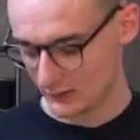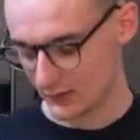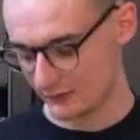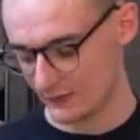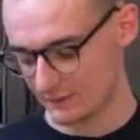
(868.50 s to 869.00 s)

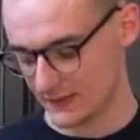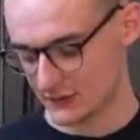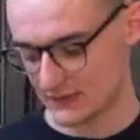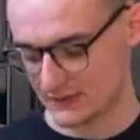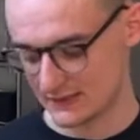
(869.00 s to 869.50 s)
Cover up that
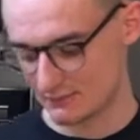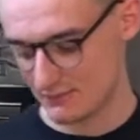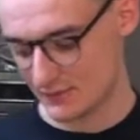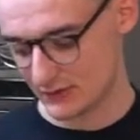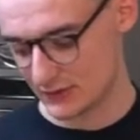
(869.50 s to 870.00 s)
cheese as
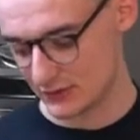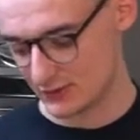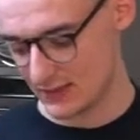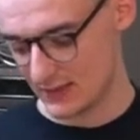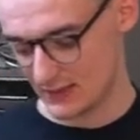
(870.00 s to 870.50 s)
much as you
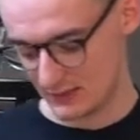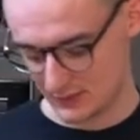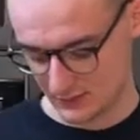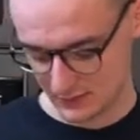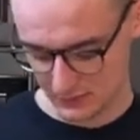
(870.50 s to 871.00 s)
can.